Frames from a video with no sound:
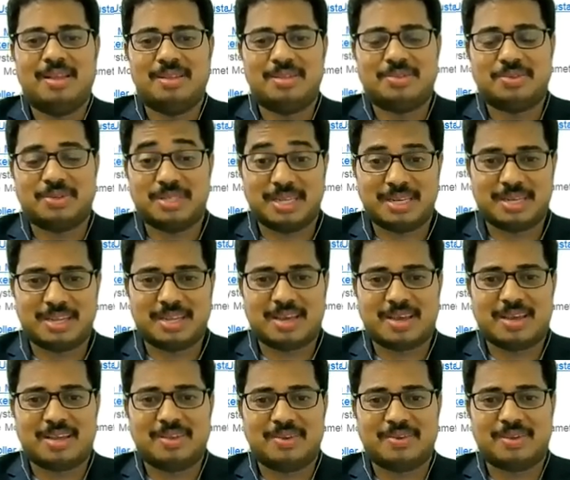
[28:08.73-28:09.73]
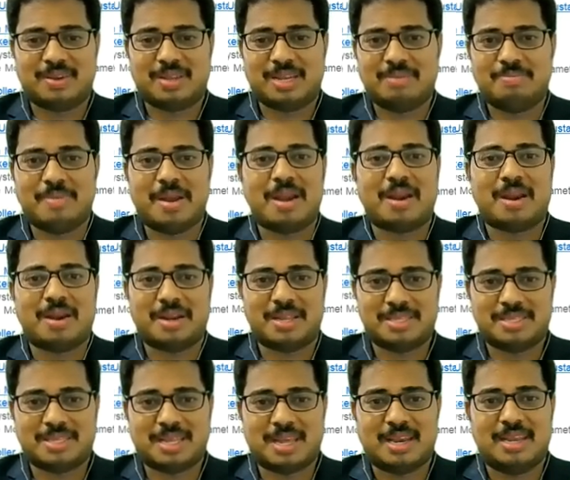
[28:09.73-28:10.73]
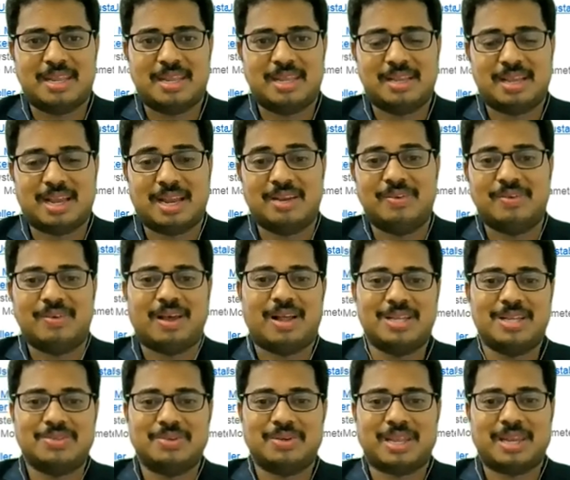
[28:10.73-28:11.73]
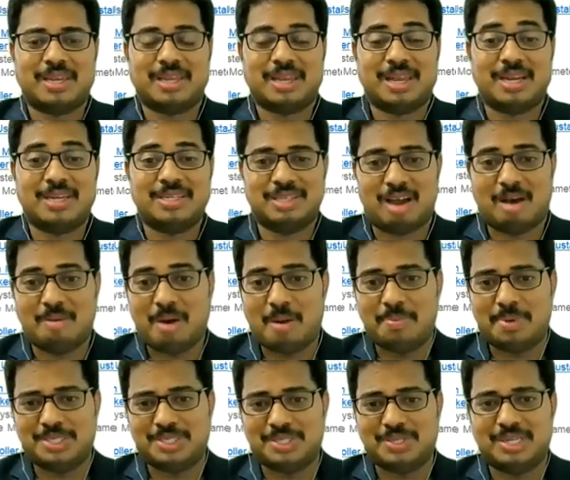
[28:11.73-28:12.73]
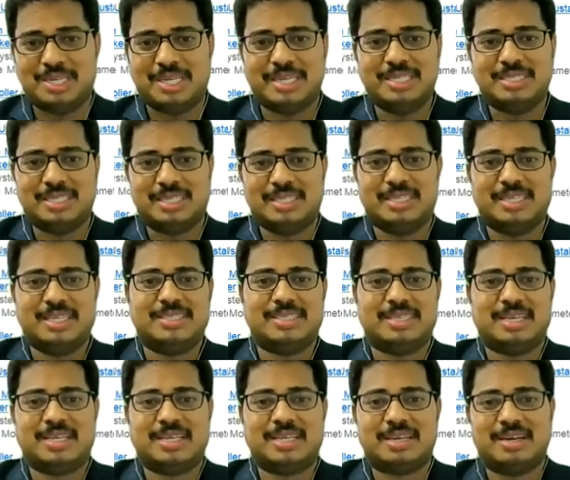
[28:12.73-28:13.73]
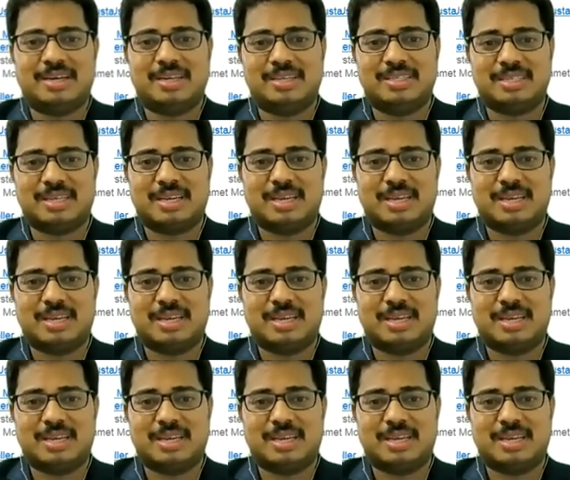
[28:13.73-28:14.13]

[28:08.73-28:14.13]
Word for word: so that uh, you can get better understanding and you also can get job opportunities in these sectors.